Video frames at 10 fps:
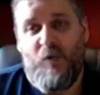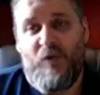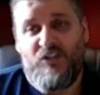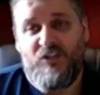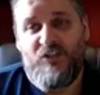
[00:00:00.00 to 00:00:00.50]

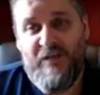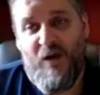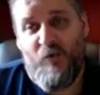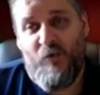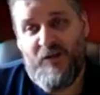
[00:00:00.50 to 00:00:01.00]
We would
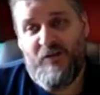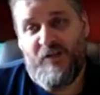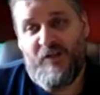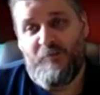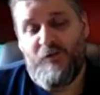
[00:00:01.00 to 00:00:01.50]
not want to
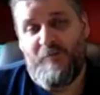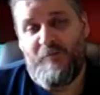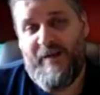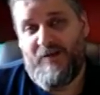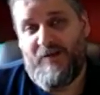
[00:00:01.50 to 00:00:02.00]
click
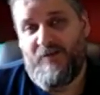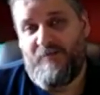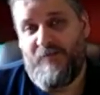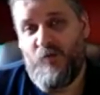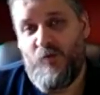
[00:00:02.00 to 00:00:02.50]
move back to
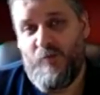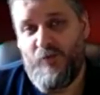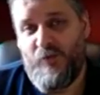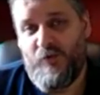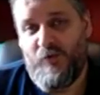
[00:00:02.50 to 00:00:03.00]
the viewer
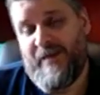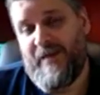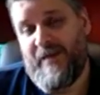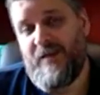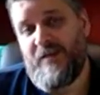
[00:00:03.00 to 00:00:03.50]
pool in
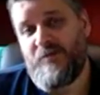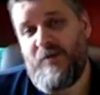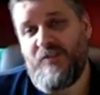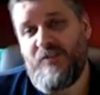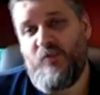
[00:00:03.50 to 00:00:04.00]
that case,
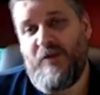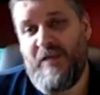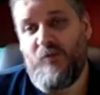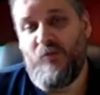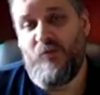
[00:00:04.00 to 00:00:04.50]
because what
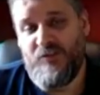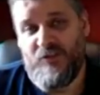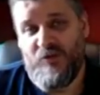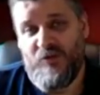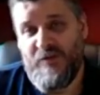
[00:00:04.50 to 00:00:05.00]
it will
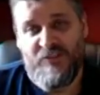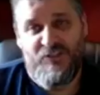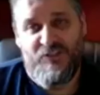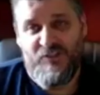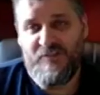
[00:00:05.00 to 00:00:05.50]
do is
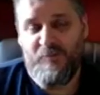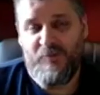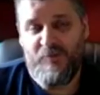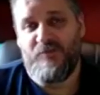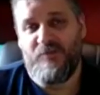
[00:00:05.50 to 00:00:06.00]
it just
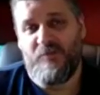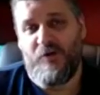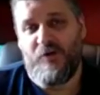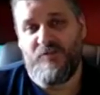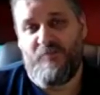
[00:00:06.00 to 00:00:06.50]
simply moves the
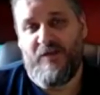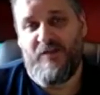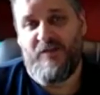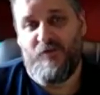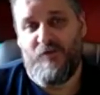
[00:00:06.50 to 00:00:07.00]
person back
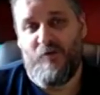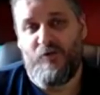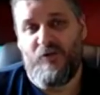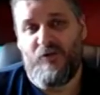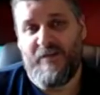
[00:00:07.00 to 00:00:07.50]
to the viewer
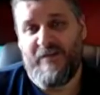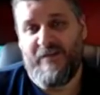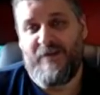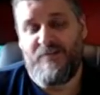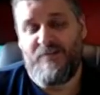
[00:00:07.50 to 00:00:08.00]
pool and
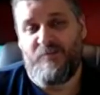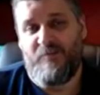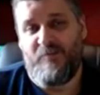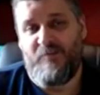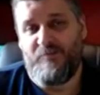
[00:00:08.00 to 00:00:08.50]
allows them
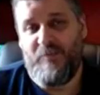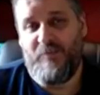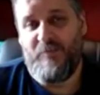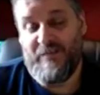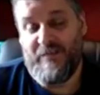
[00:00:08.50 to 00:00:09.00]
to be
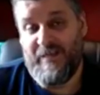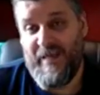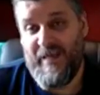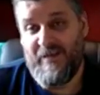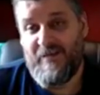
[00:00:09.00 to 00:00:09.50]
picked
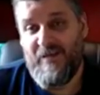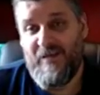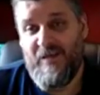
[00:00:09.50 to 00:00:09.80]
again.